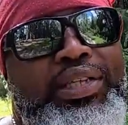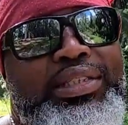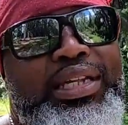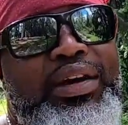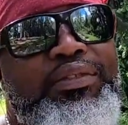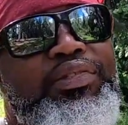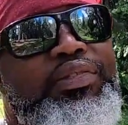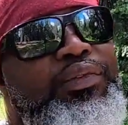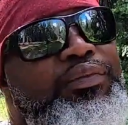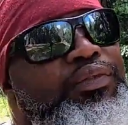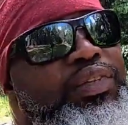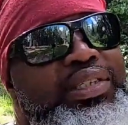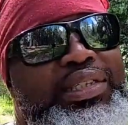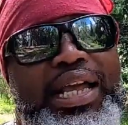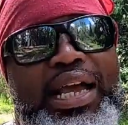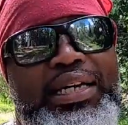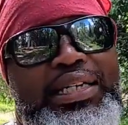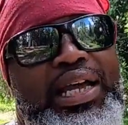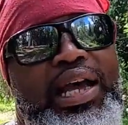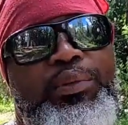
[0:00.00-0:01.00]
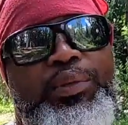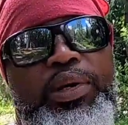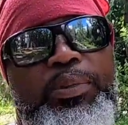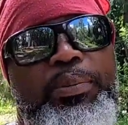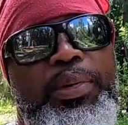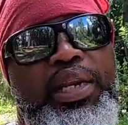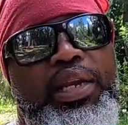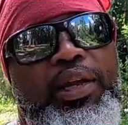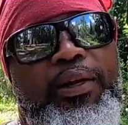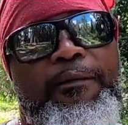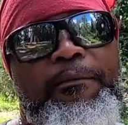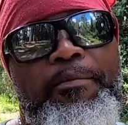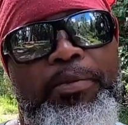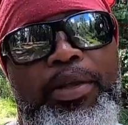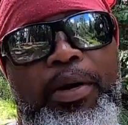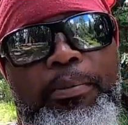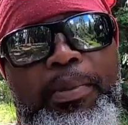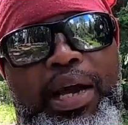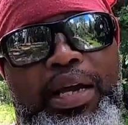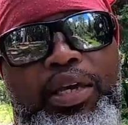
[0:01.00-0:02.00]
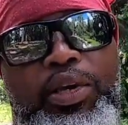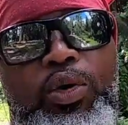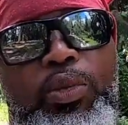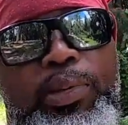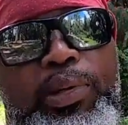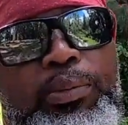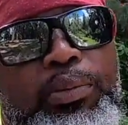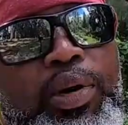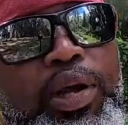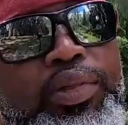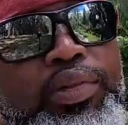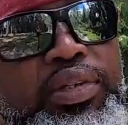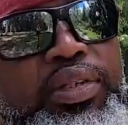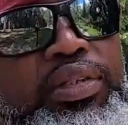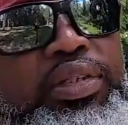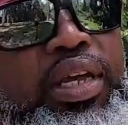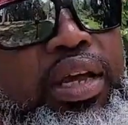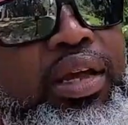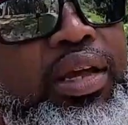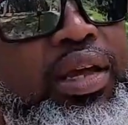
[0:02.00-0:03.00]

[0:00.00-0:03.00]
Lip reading: I've sat down with many of my Cuban brothers,